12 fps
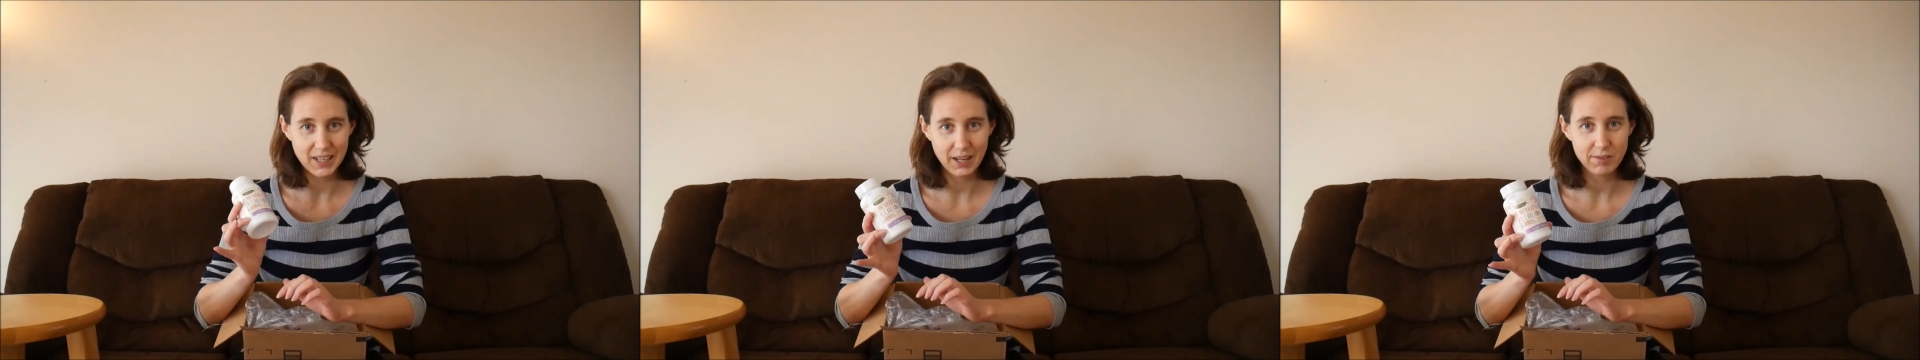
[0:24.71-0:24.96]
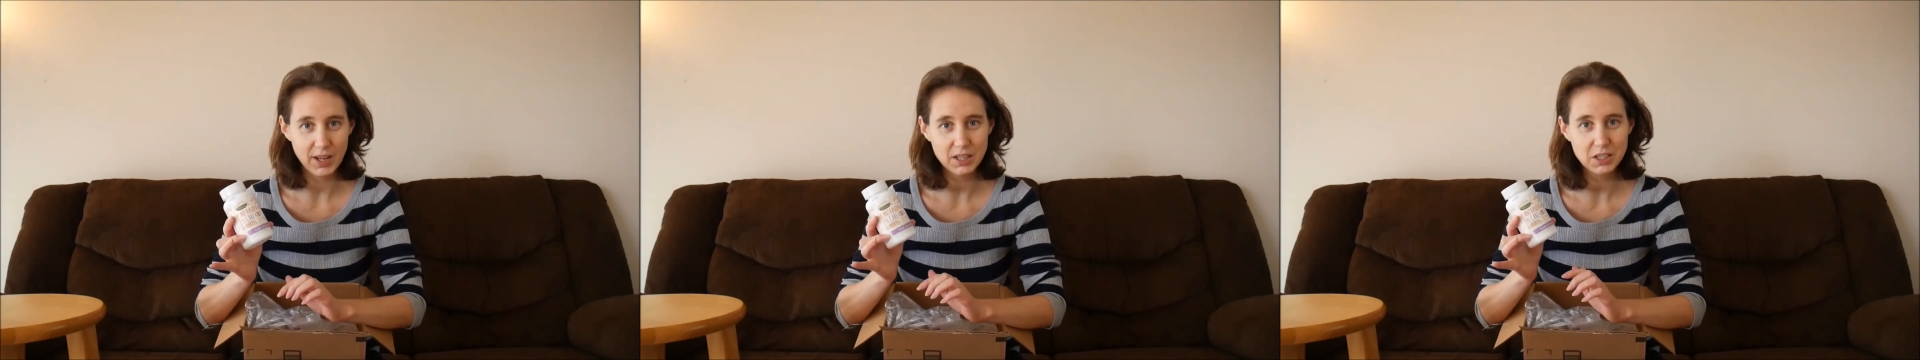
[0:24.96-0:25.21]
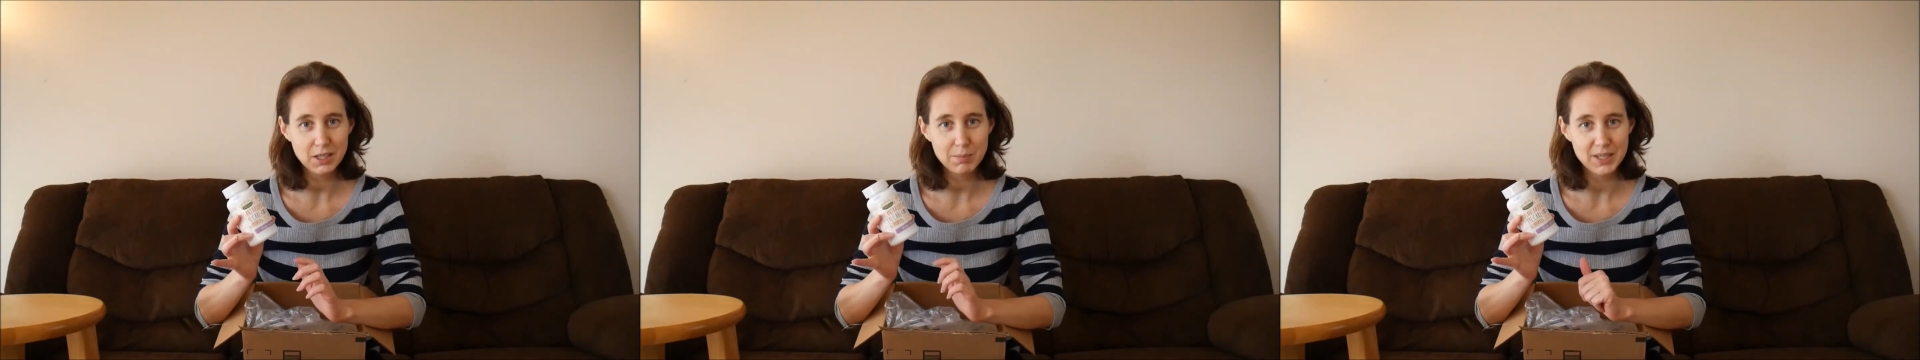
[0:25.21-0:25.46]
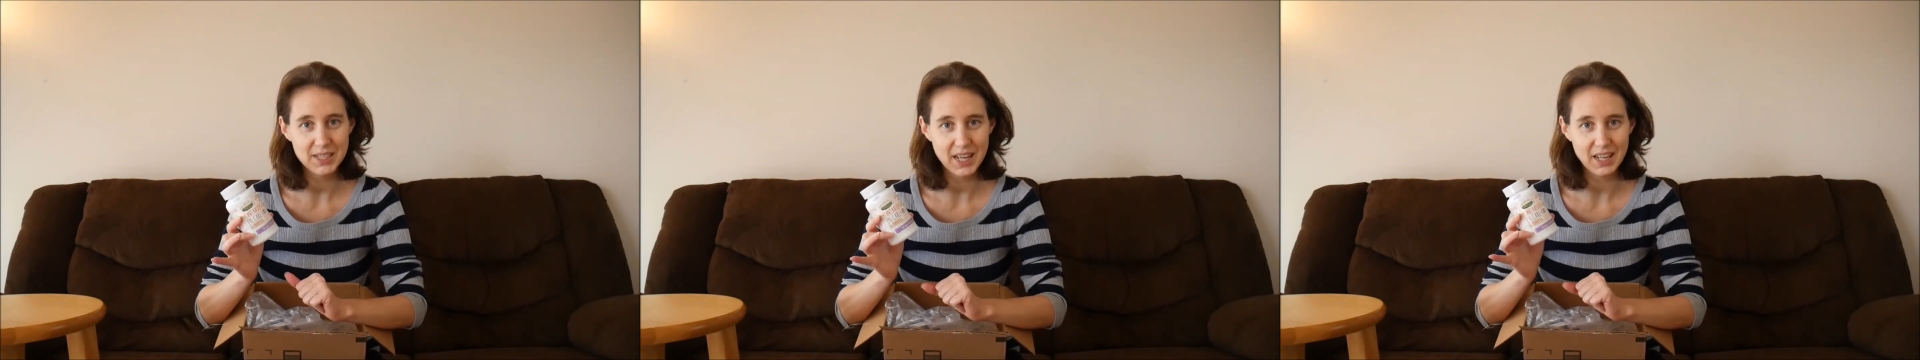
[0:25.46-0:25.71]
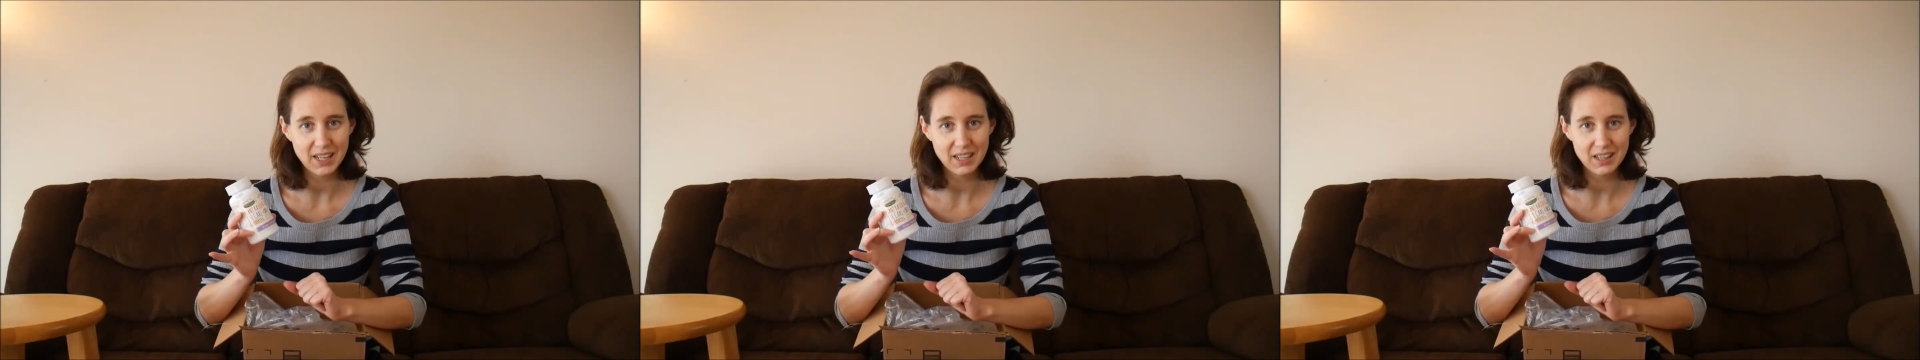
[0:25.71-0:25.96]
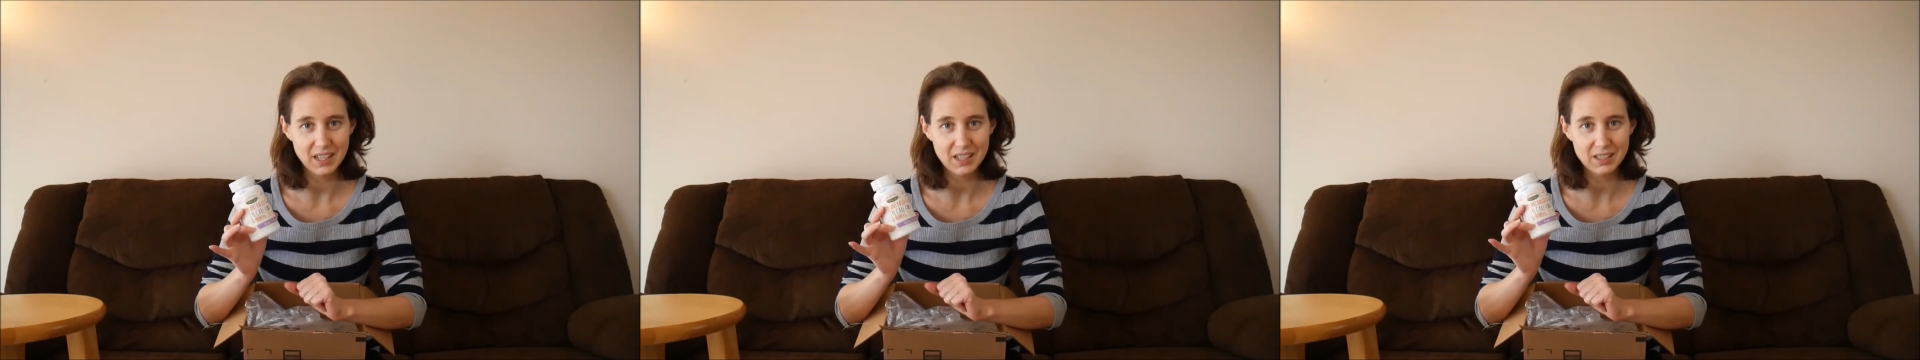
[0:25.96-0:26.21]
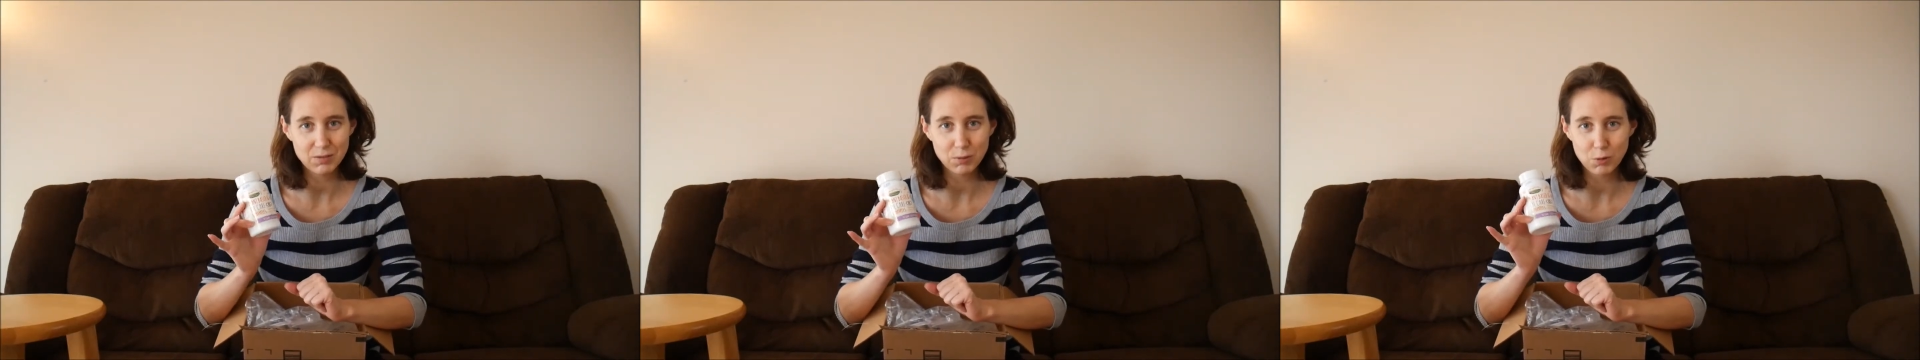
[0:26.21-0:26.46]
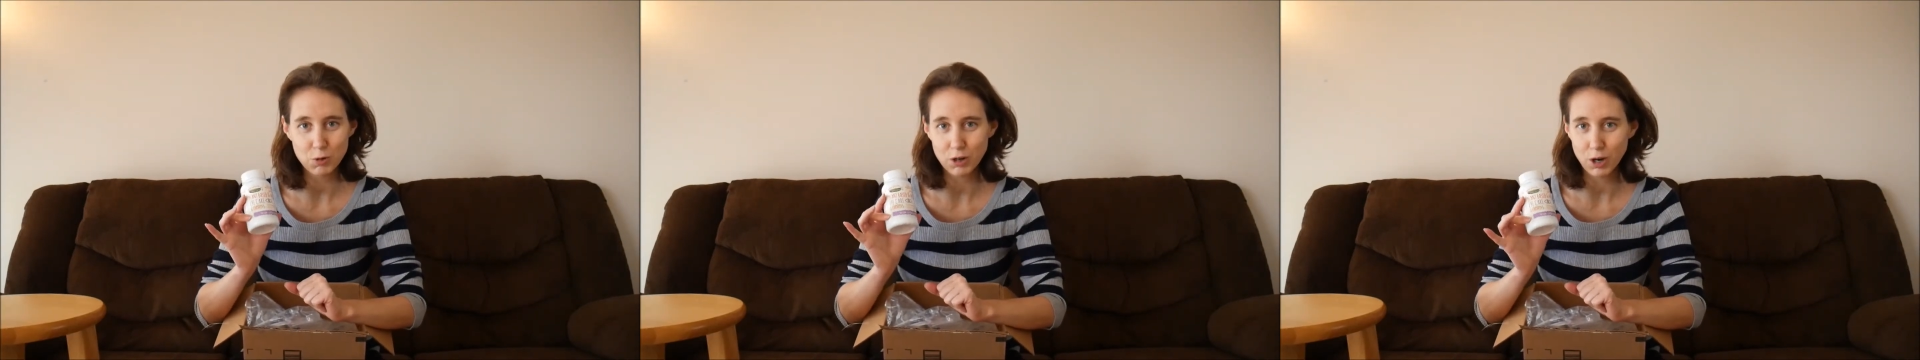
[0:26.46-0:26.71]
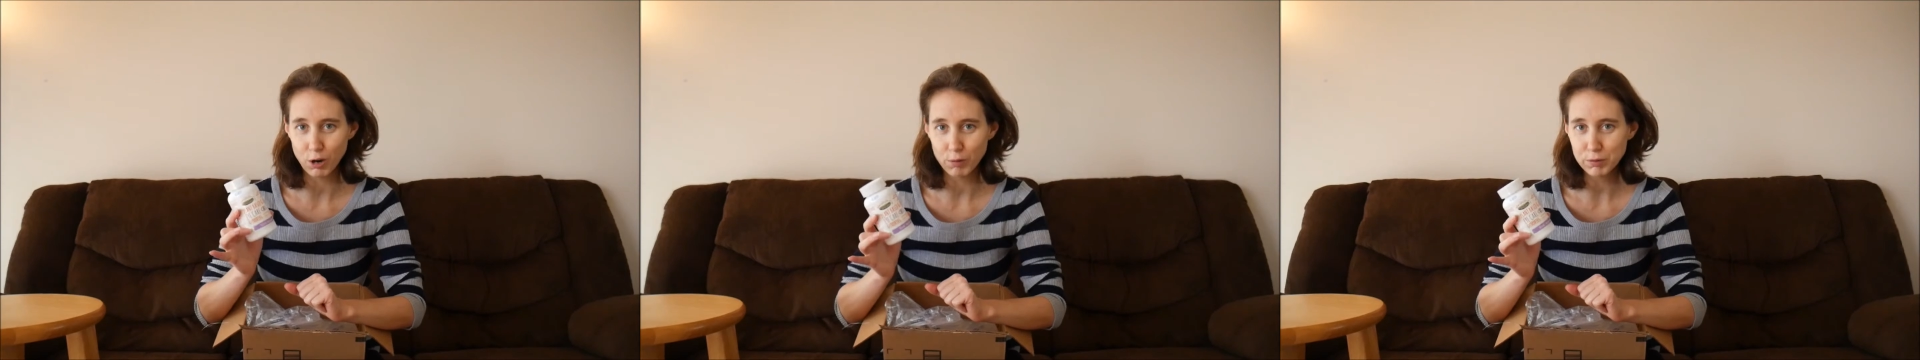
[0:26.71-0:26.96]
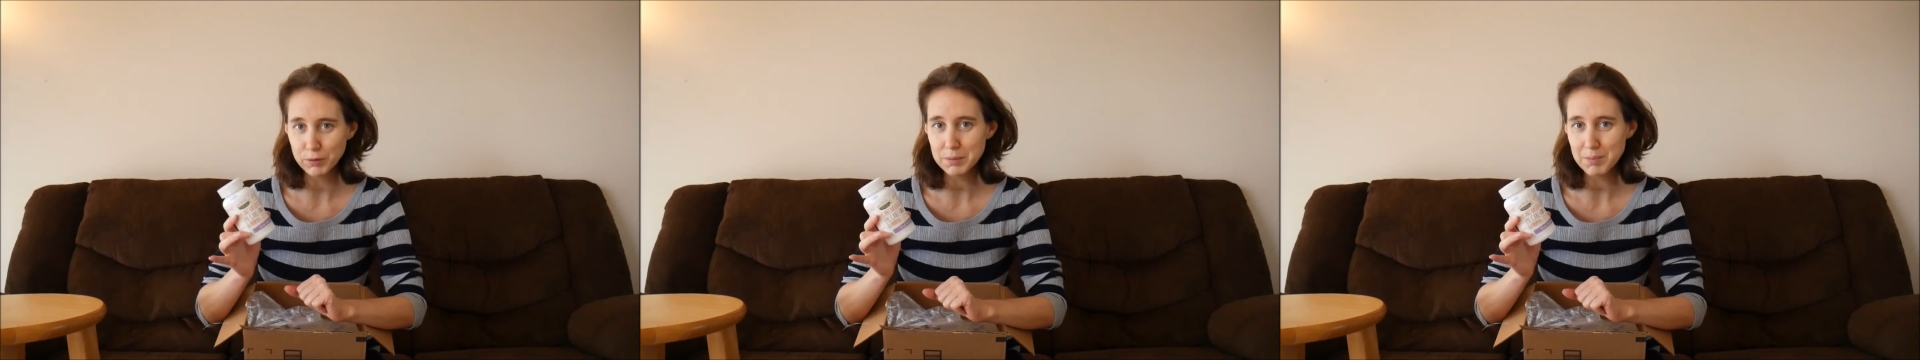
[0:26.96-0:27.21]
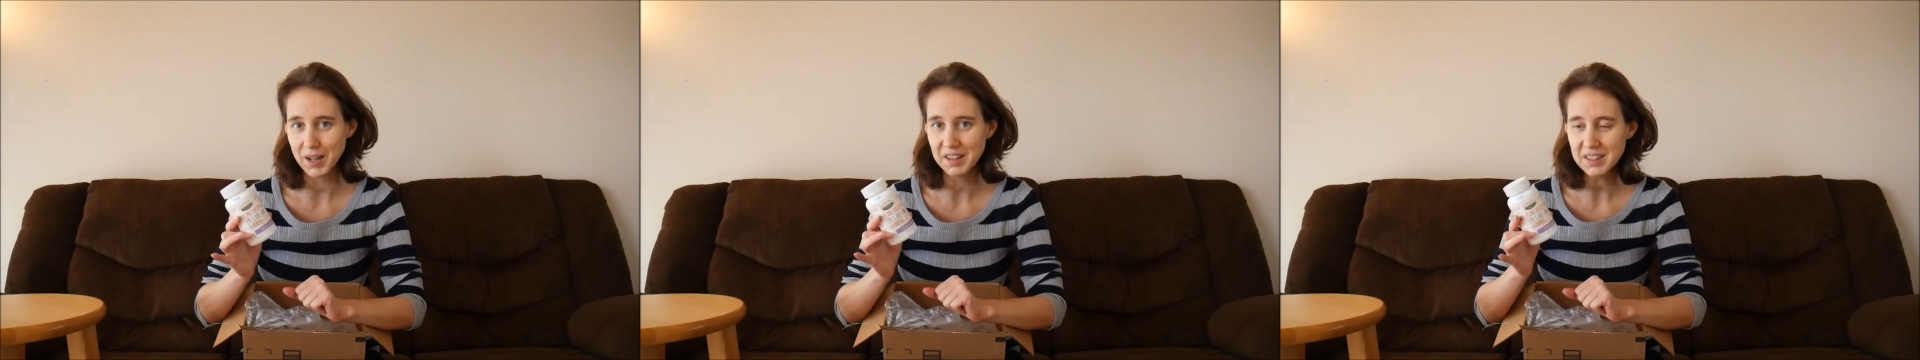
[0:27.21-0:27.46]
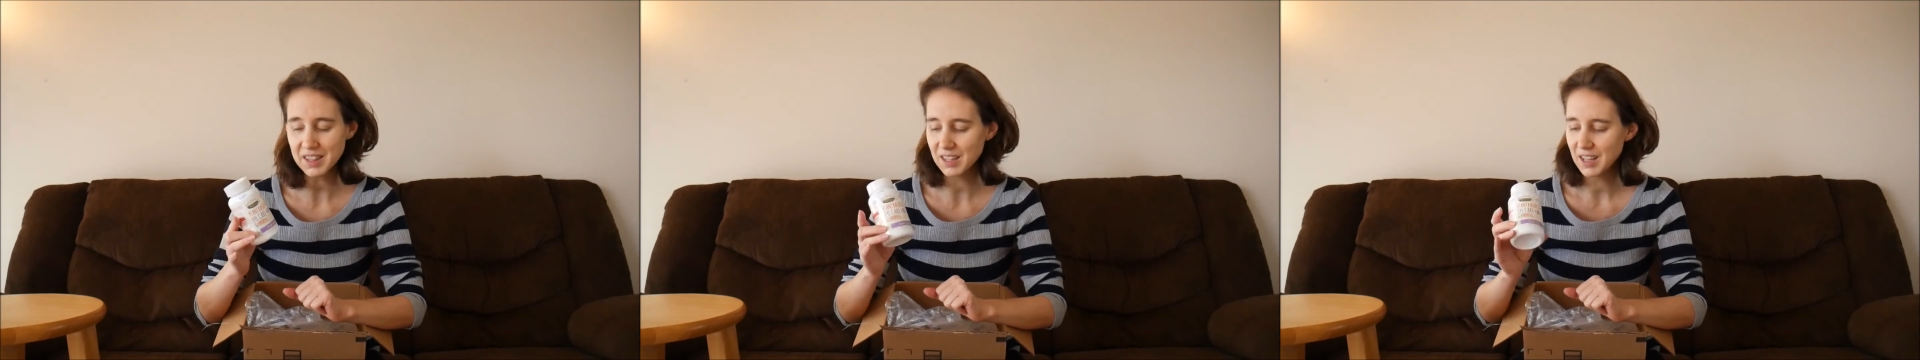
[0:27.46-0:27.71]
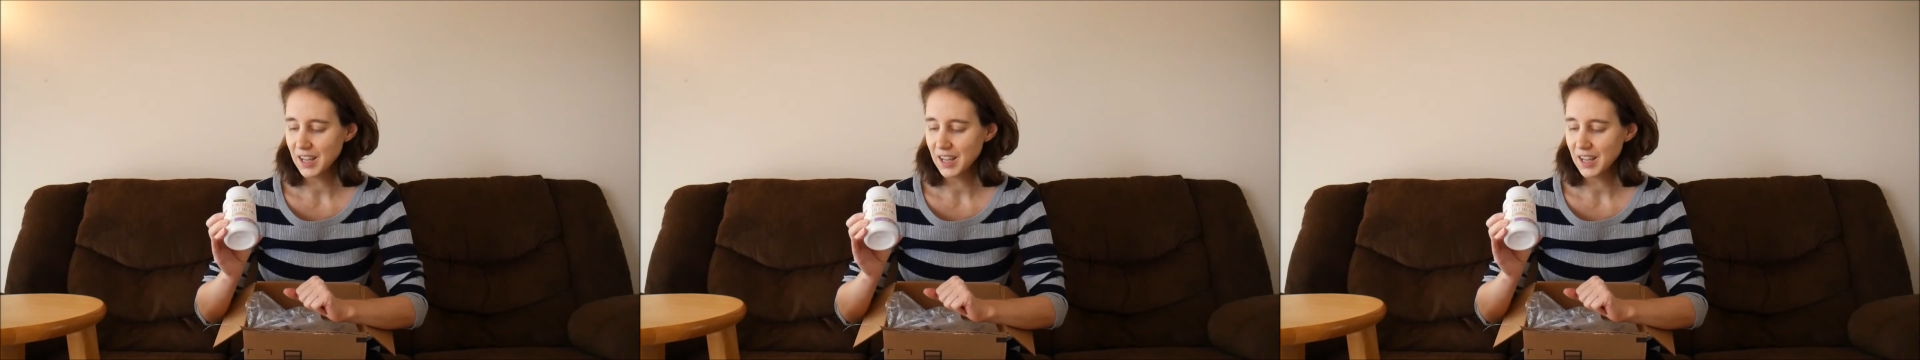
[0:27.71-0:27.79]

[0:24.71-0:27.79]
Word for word: and I've actually been taking these for over a month.